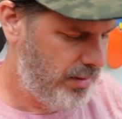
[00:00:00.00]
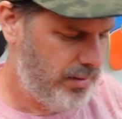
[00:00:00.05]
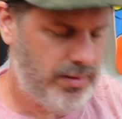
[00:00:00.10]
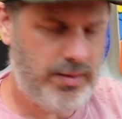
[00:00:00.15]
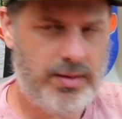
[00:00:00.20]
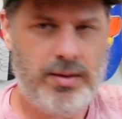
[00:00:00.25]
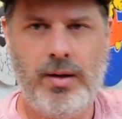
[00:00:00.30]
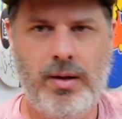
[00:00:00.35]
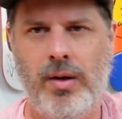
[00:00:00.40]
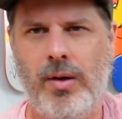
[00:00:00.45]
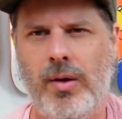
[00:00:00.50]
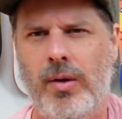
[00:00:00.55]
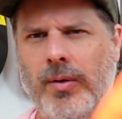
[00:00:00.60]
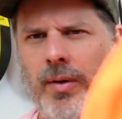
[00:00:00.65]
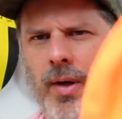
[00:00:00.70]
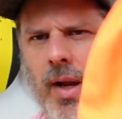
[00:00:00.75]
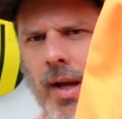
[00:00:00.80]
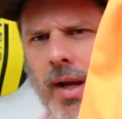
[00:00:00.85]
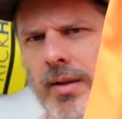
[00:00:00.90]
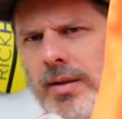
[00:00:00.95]
So
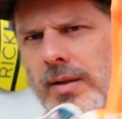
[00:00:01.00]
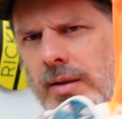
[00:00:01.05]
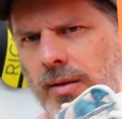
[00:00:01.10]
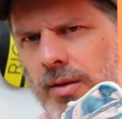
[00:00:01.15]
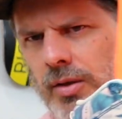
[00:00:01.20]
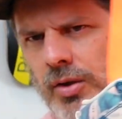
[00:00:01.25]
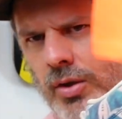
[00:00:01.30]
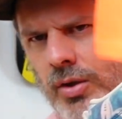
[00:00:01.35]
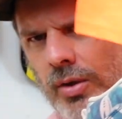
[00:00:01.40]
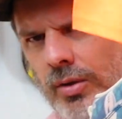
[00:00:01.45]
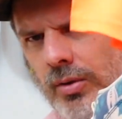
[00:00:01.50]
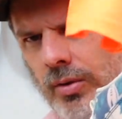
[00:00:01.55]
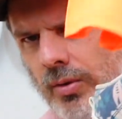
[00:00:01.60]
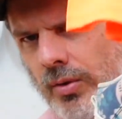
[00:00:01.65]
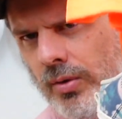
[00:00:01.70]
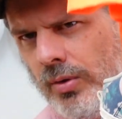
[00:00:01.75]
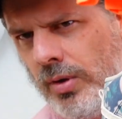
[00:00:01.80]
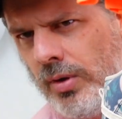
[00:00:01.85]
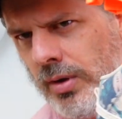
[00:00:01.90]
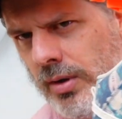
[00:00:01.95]
next to the
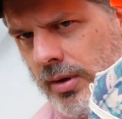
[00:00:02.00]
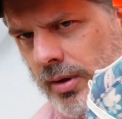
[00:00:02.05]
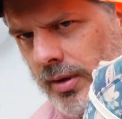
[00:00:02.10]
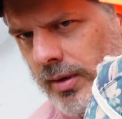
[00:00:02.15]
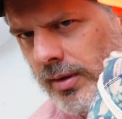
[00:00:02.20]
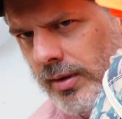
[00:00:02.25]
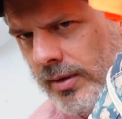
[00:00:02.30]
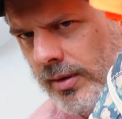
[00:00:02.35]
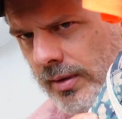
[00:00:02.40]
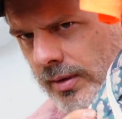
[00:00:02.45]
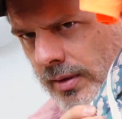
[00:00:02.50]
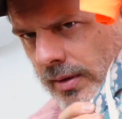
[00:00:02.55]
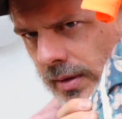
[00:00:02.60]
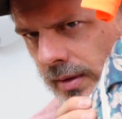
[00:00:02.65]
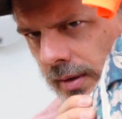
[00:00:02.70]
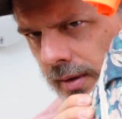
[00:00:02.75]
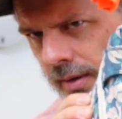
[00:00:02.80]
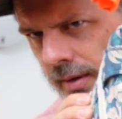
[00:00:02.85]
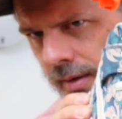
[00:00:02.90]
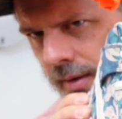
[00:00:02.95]
shoe,
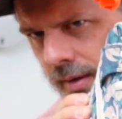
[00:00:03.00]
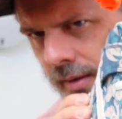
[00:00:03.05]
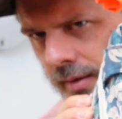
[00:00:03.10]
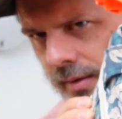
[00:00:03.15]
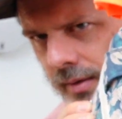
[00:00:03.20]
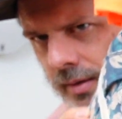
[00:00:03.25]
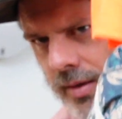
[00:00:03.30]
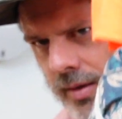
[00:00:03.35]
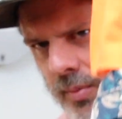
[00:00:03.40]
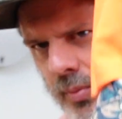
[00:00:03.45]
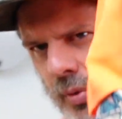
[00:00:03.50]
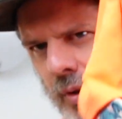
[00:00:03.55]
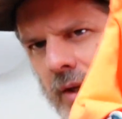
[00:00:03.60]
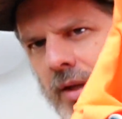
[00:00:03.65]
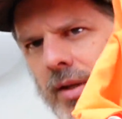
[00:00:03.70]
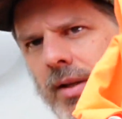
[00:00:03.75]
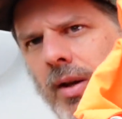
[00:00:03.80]
Looks pretty